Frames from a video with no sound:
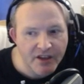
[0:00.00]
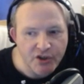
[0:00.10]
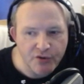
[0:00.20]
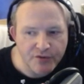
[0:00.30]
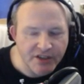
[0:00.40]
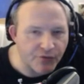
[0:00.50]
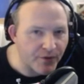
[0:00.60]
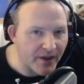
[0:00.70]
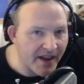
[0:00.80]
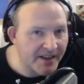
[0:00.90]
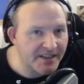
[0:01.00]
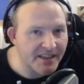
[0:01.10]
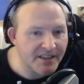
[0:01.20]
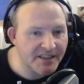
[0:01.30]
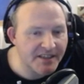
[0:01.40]
You need to react in
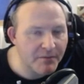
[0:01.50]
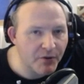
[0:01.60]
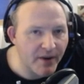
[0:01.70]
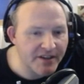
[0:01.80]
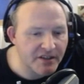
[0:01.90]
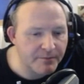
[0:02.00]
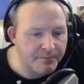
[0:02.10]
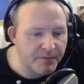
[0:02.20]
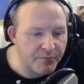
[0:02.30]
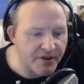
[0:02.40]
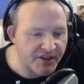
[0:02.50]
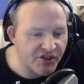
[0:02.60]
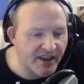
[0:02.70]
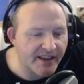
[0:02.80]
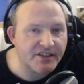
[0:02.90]
the similar way to the British
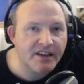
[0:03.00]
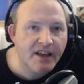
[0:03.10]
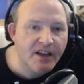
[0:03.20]
tanks.